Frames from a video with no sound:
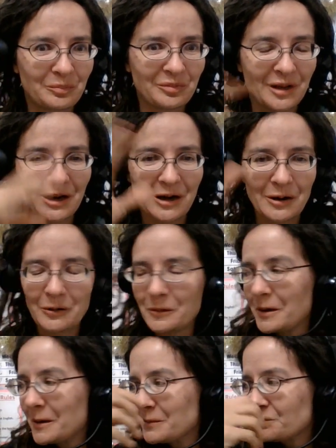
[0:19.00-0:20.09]
you know
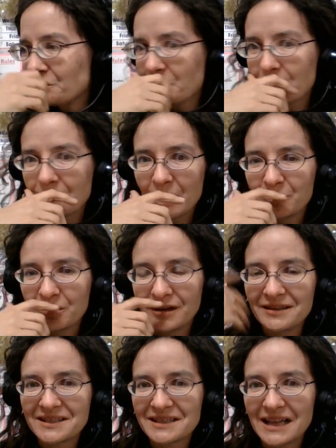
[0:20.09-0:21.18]
play
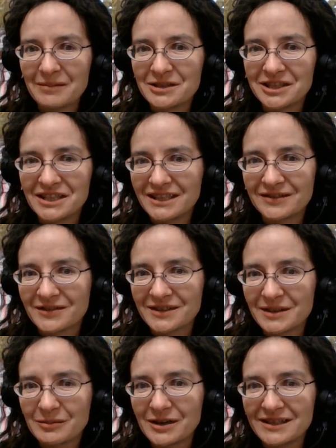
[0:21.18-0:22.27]
the slot machines for
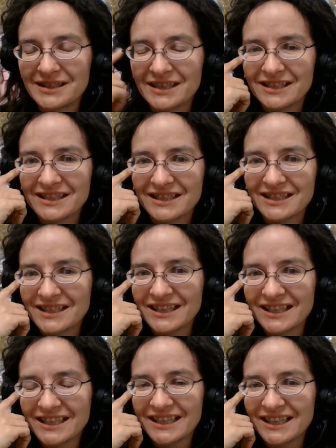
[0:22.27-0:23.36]
some reason. It's
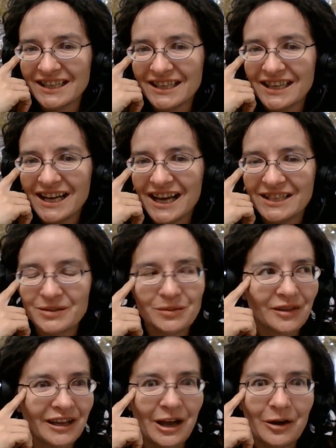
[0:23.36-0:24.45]
it's
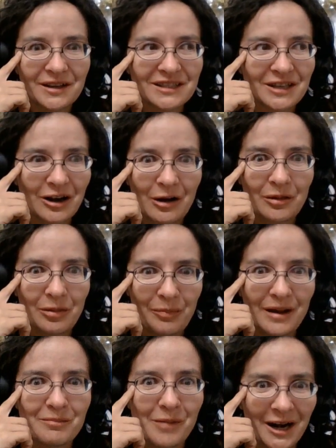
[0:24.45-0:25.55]
you know they start out with
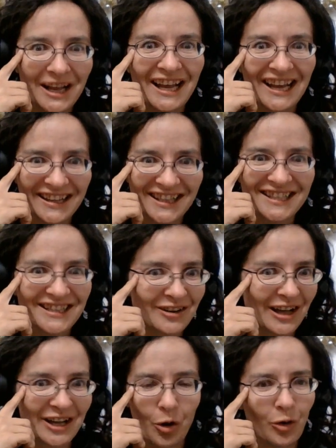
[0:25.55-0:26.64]
big money. They're
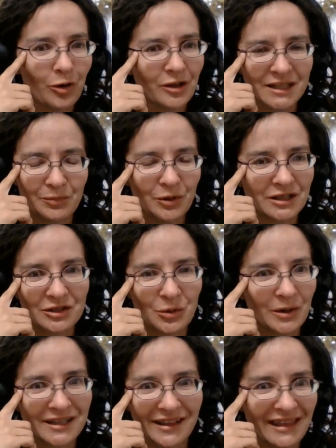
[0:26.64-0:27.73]
like, oh, let's put
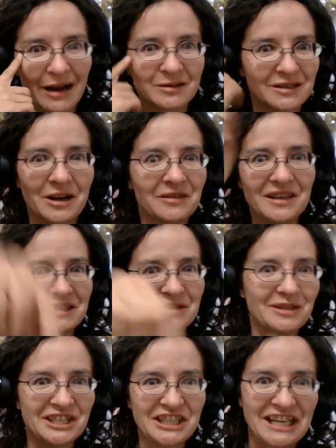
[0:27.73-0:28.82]
twenty thousand on this
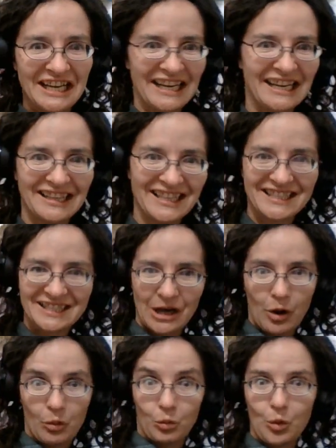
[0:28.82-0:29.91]
machine. Let's
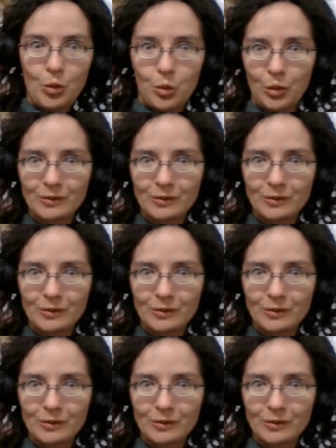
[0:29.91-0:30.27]
go. Woo!